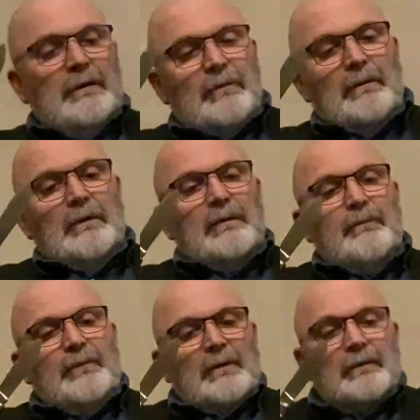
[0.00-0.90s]

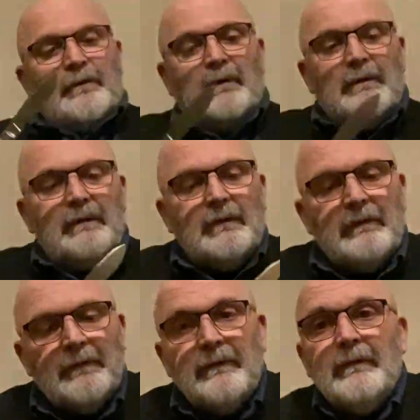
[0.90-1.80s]
I'll try it.
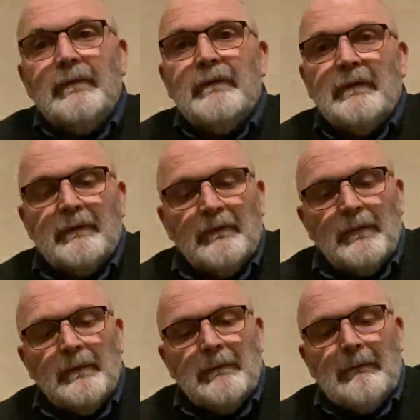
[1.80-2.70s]
Let's have a look.